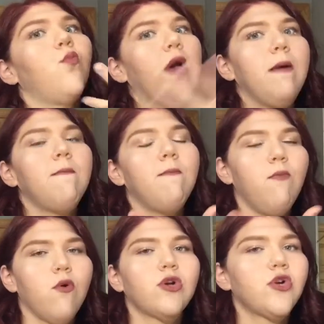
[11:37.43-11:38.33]
way
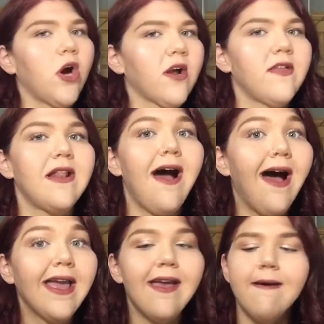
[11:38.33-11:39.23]
more darker than
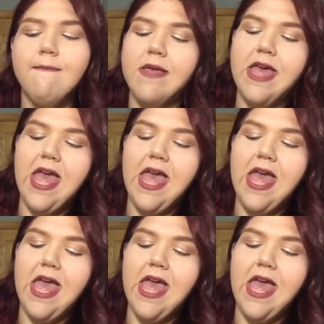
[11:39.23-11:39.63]
I am,